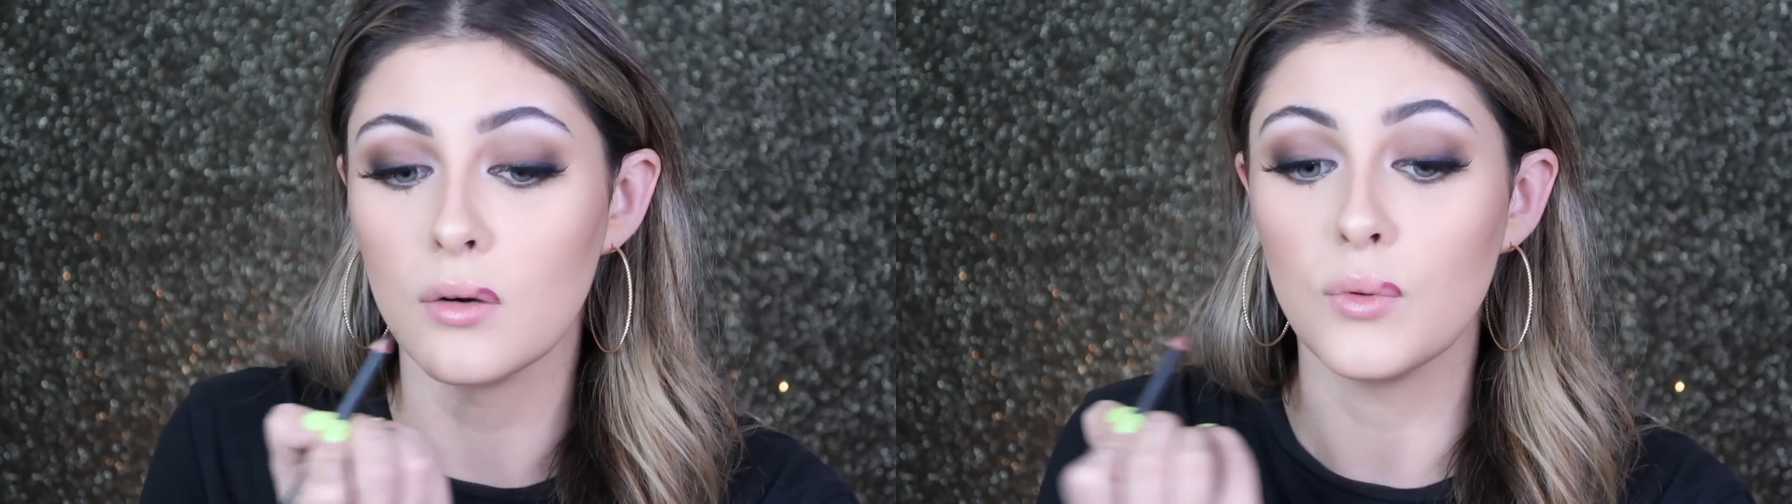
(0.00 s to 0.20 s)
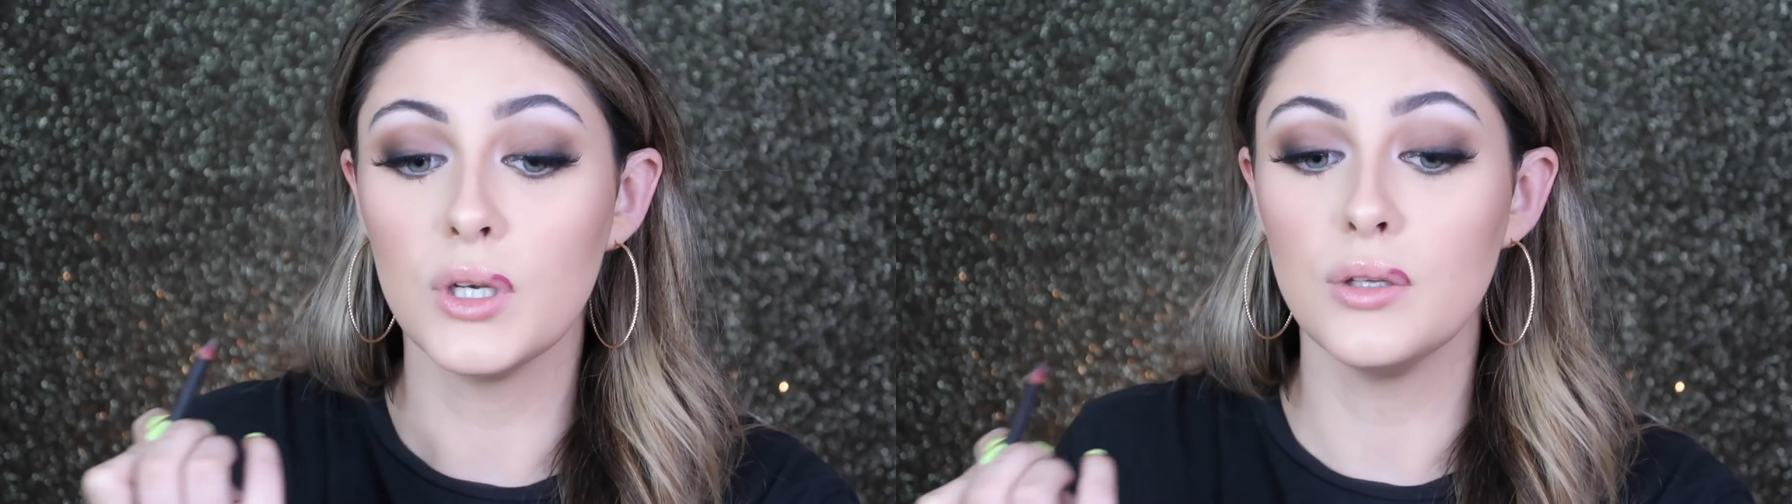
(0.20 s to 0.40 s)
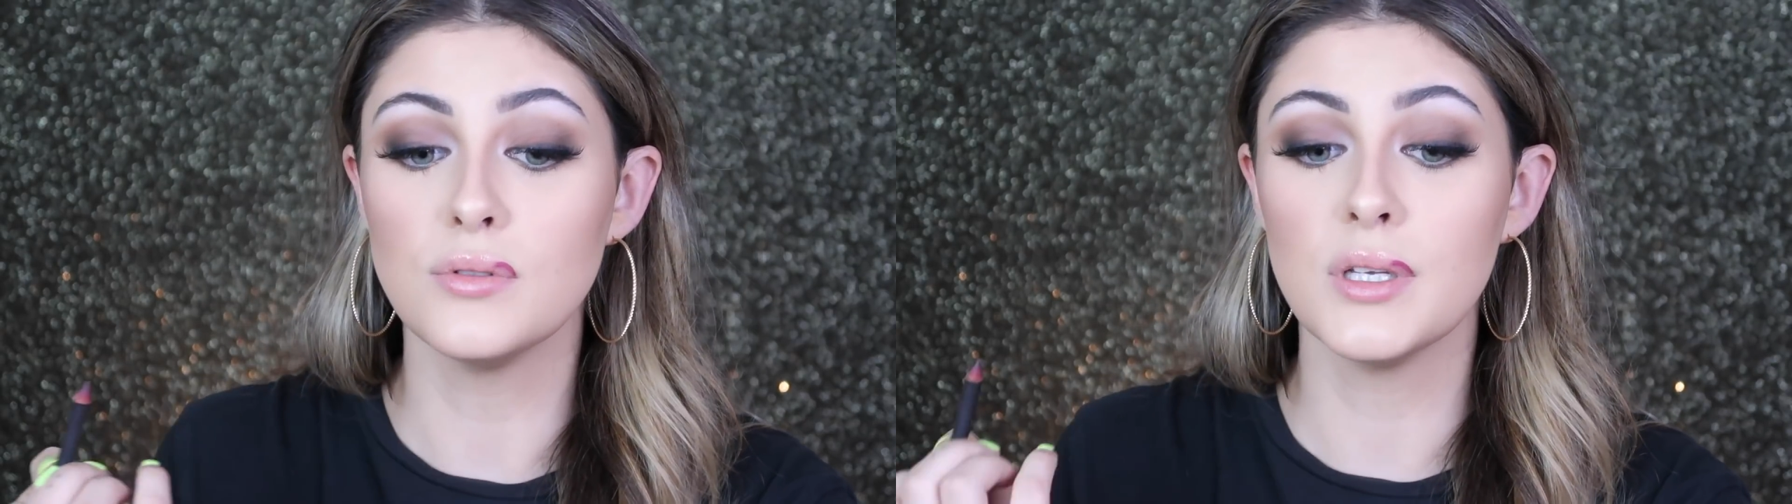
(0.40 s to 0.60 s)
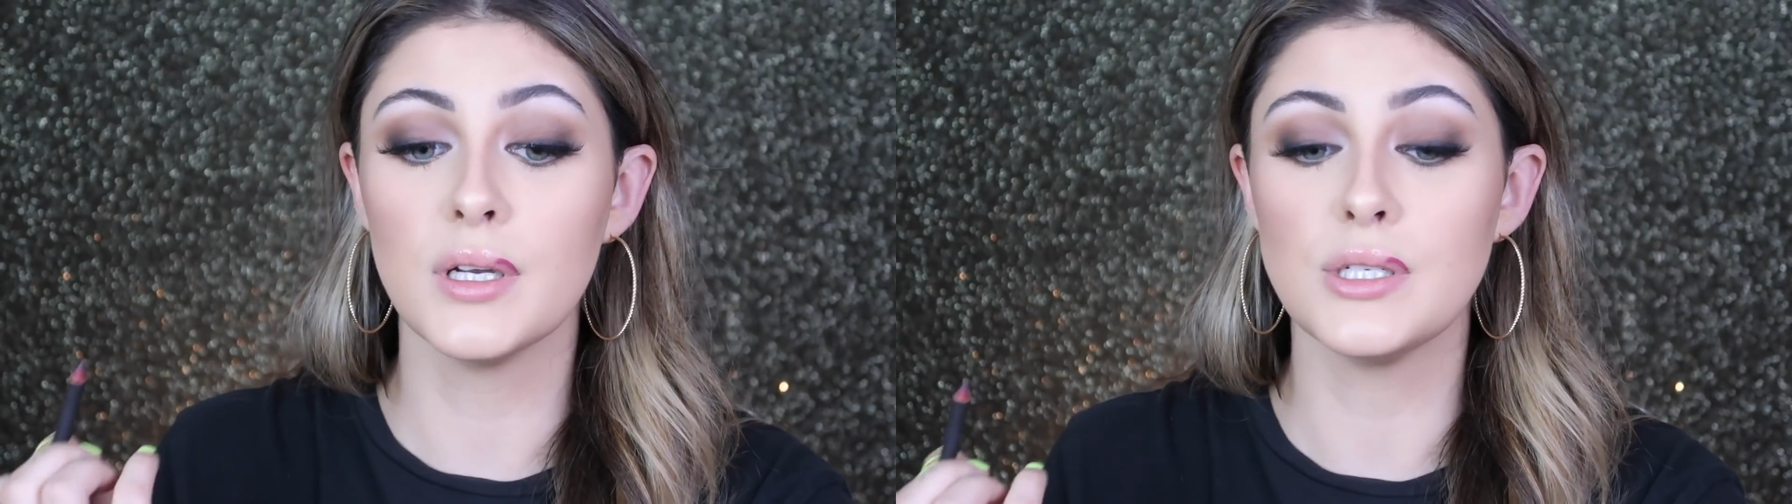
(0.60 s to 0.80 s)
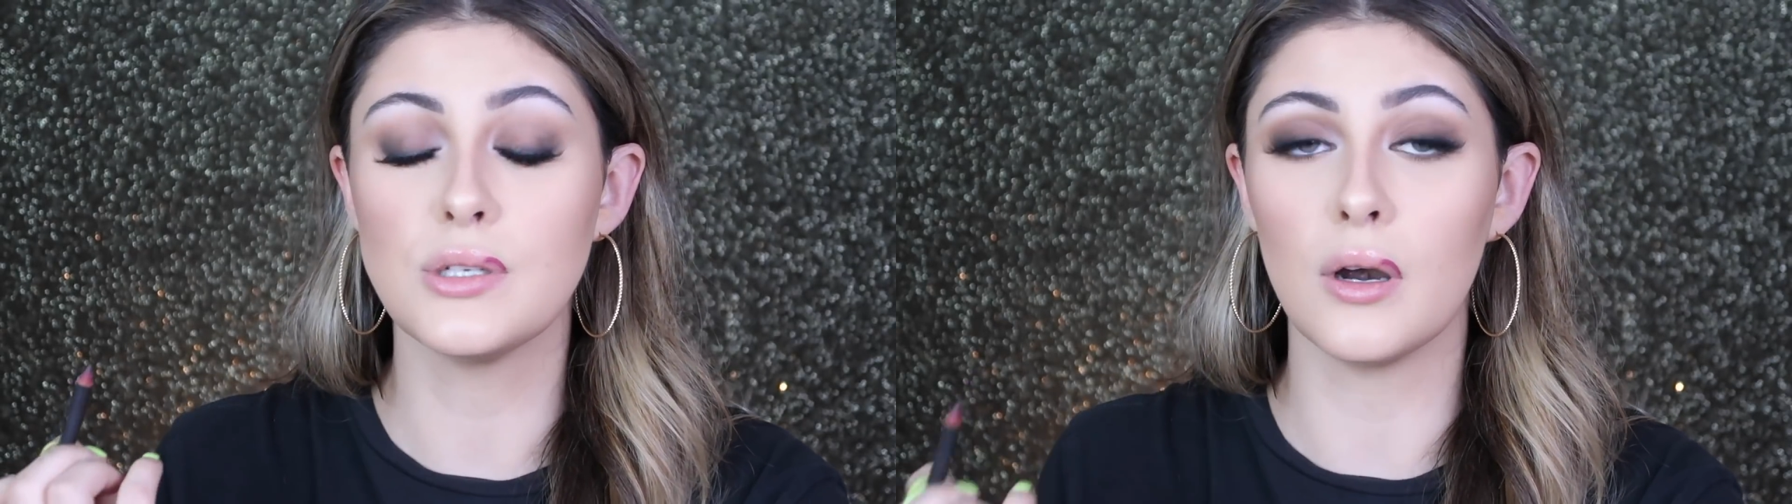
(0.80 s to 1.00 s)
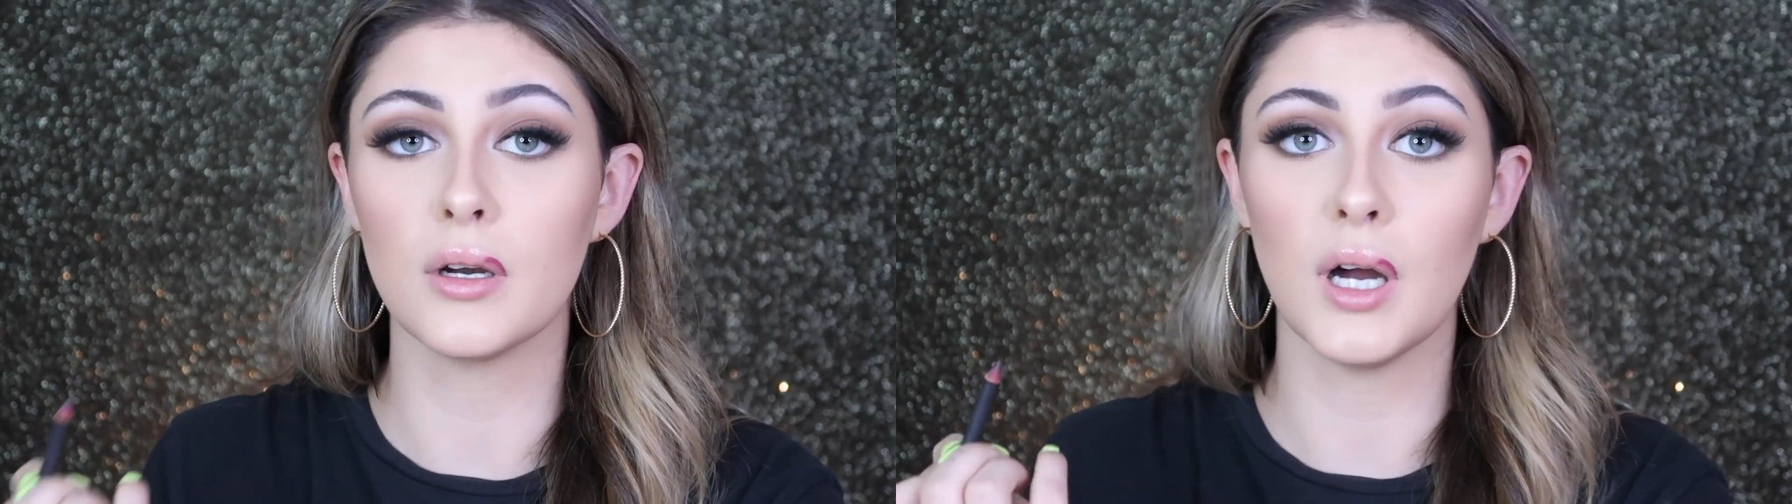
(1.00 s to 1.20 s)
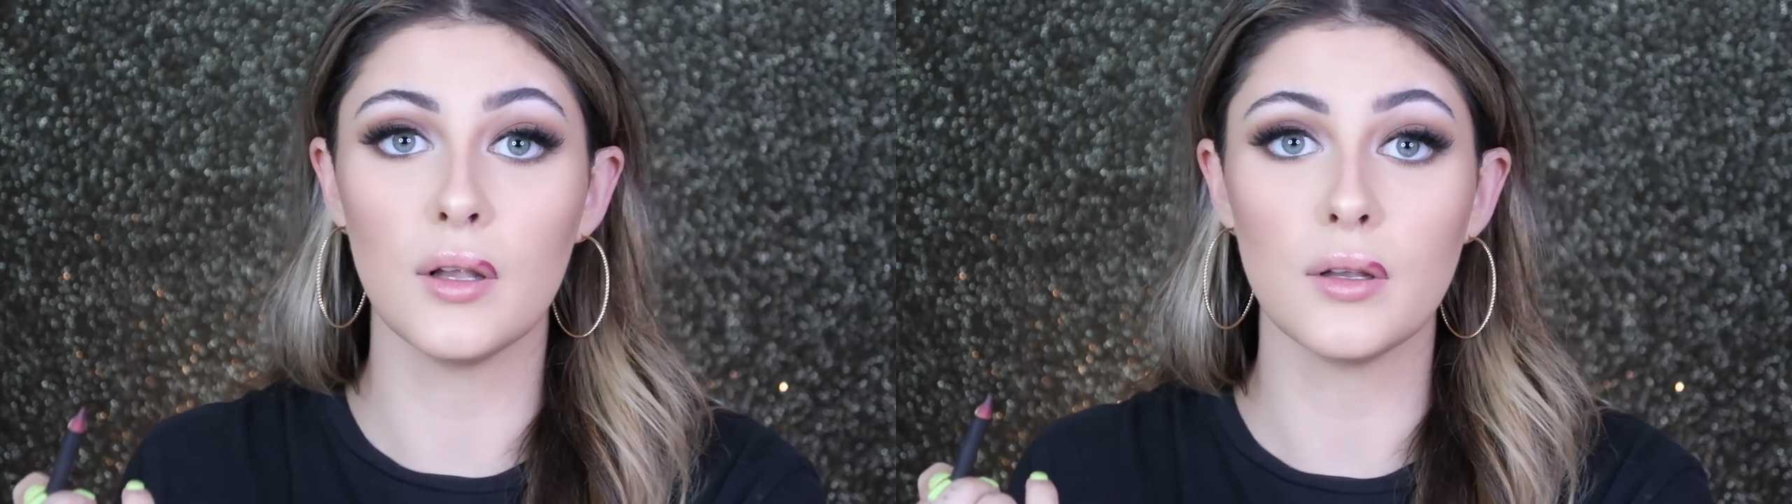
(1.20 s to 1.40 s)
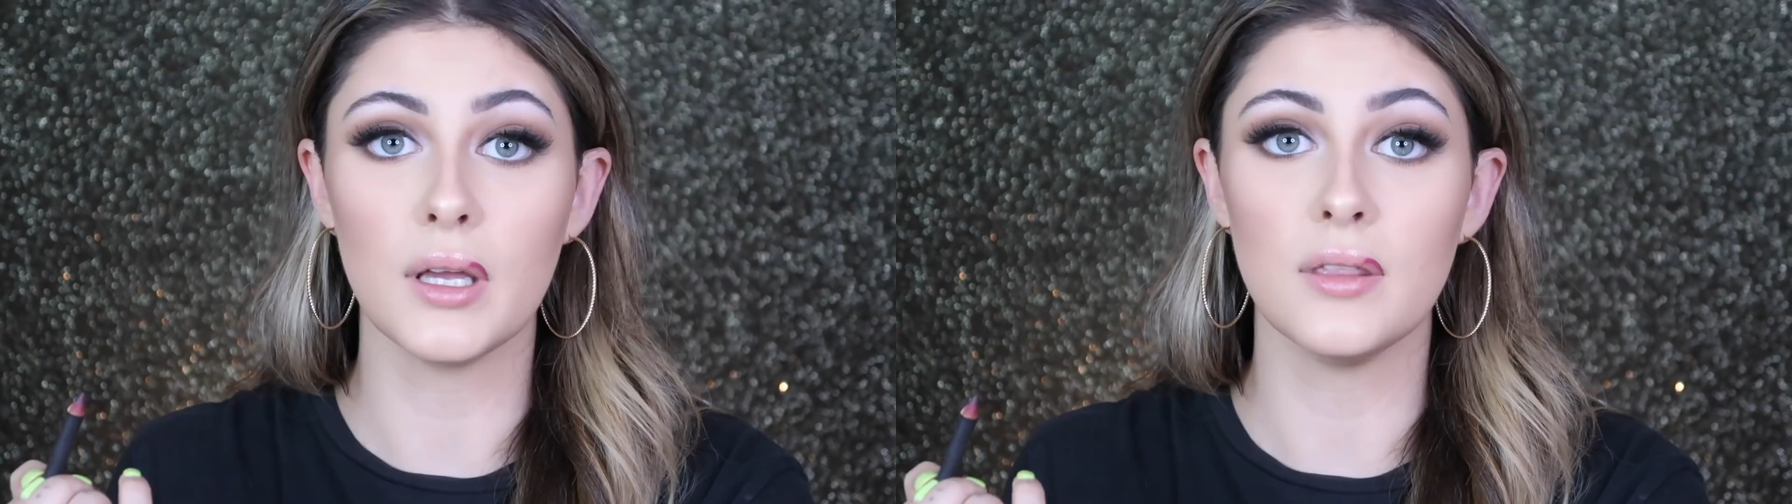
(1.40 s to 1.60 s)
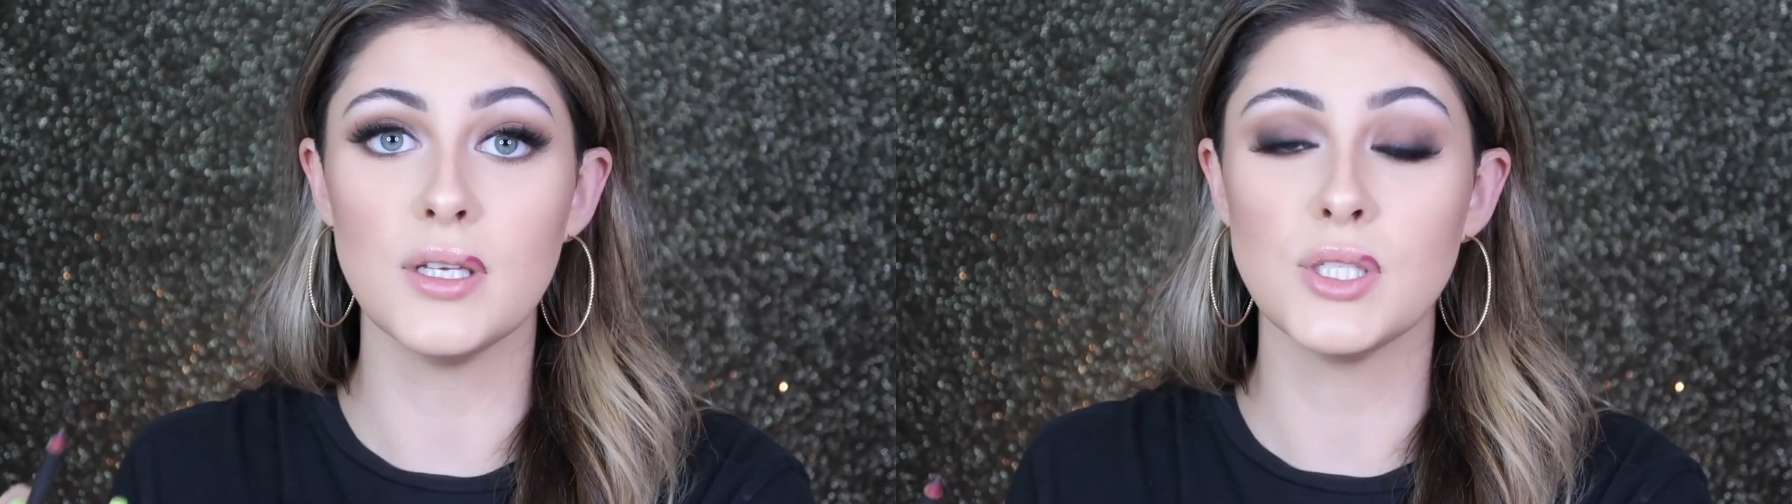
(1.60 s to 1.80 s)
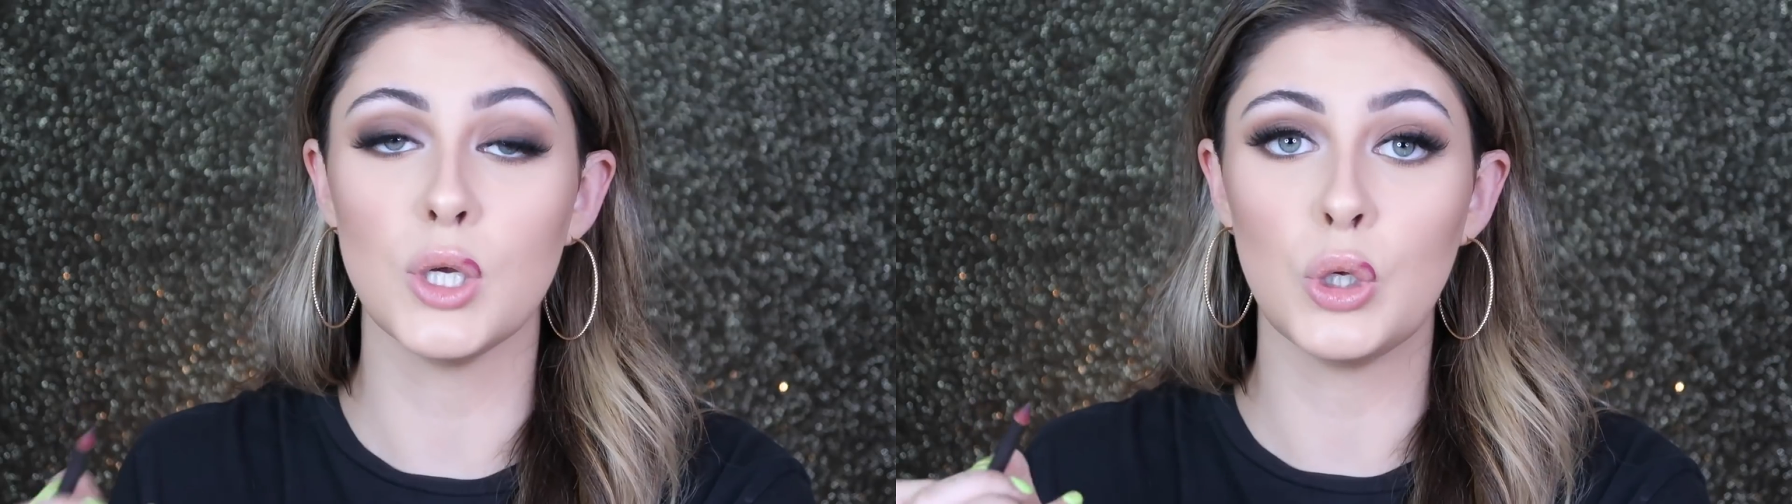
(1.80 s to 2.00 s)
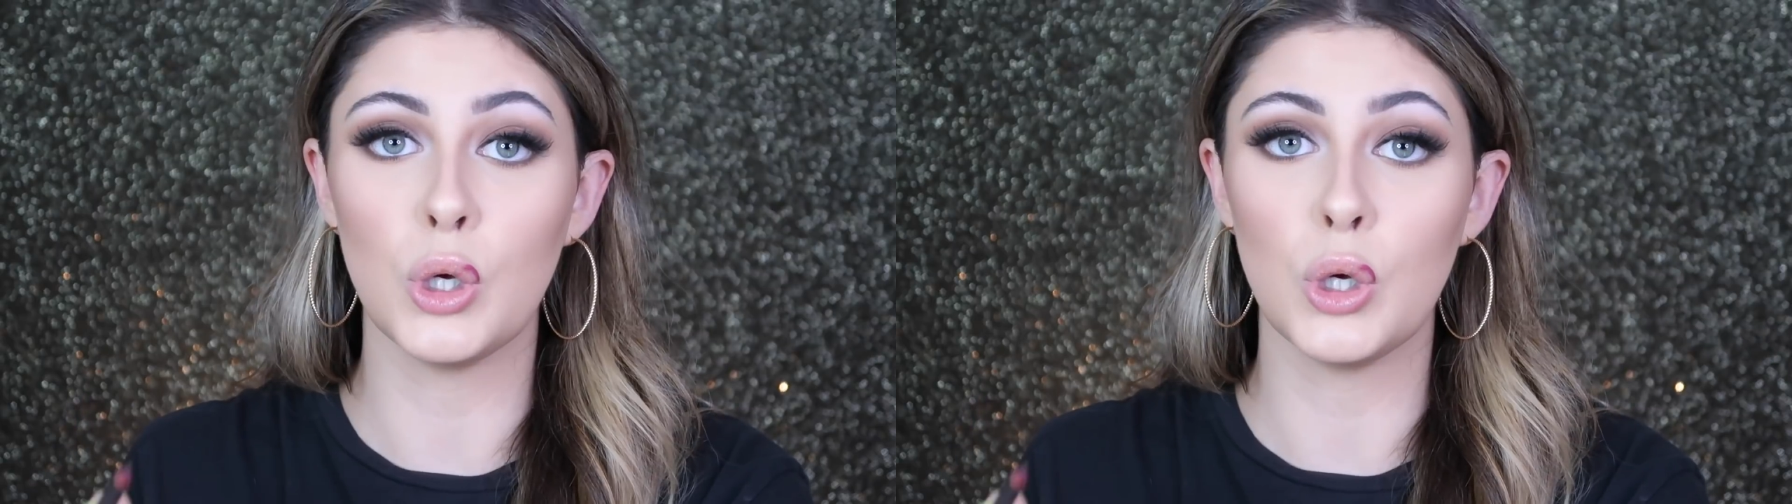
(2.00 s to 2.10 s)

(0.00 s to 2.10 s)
When using a dark color like this,